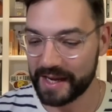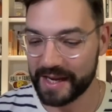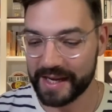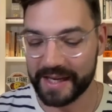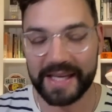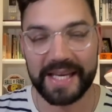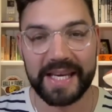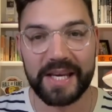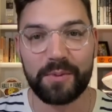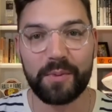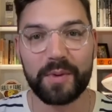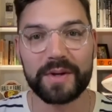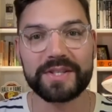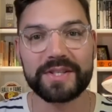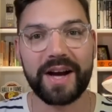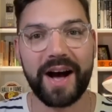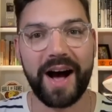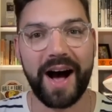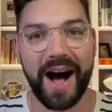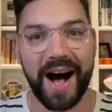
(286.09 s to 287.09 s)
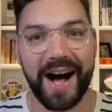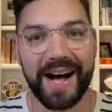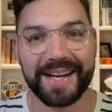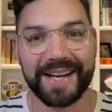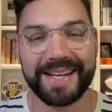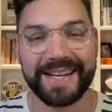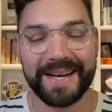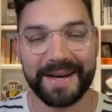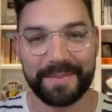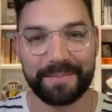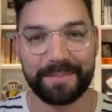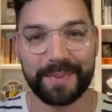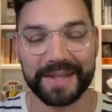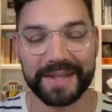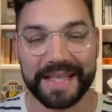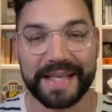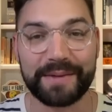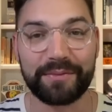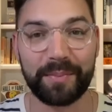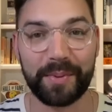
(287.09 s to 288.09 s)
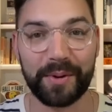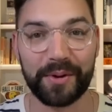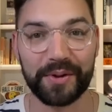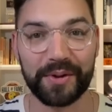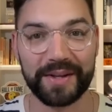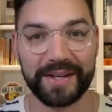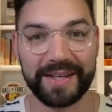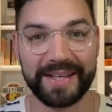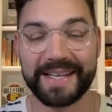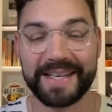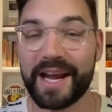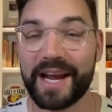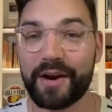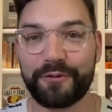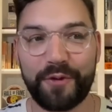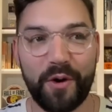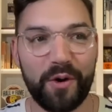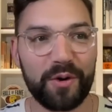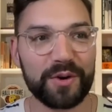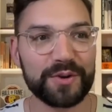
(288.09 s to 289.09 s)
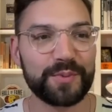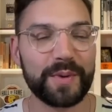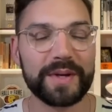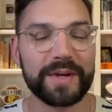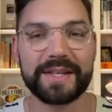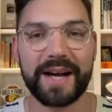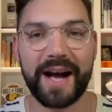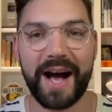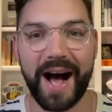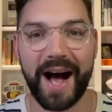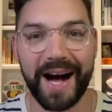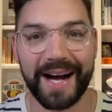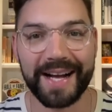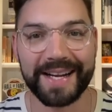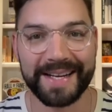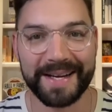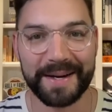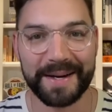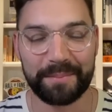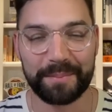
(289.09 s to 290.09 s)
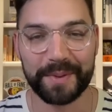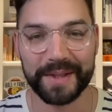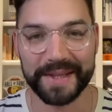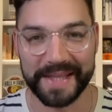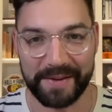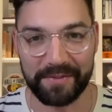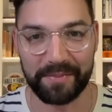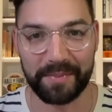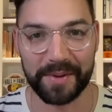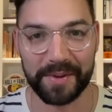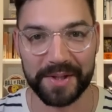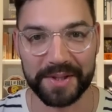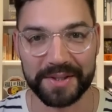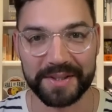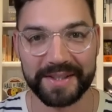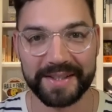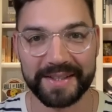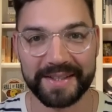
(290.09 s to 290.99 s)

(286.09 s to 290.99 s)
He was unbelievable. Nick Foles was unbelievable